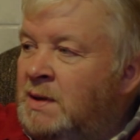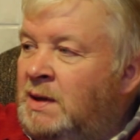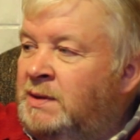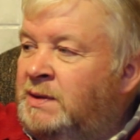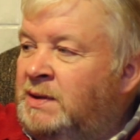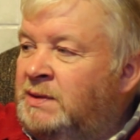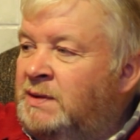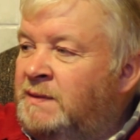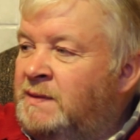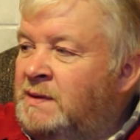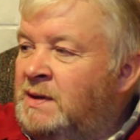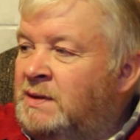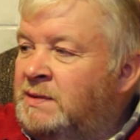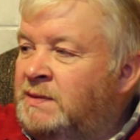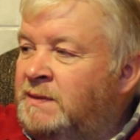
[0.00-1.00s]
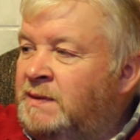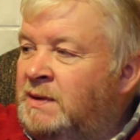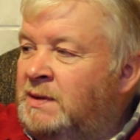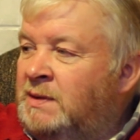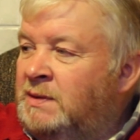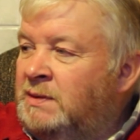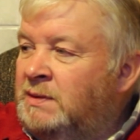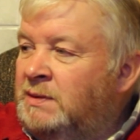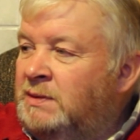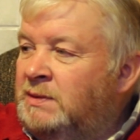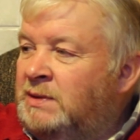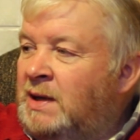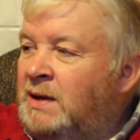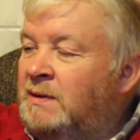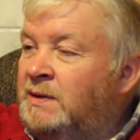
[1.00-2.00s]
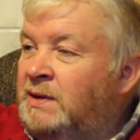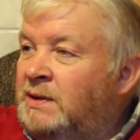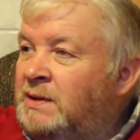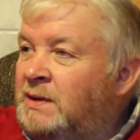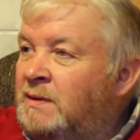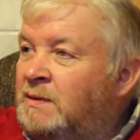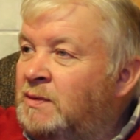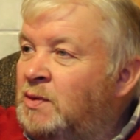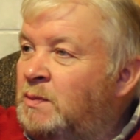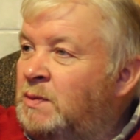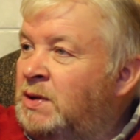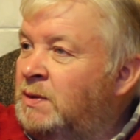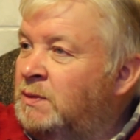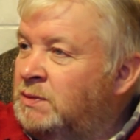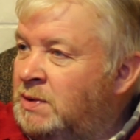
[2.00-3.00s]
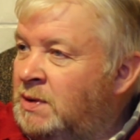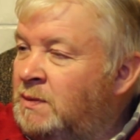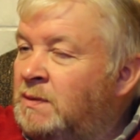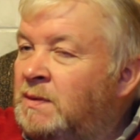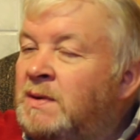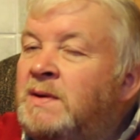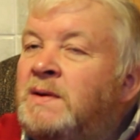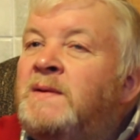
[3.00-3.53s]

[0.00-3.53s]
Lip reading: I think there's a lot of the Gardaí that are coming out now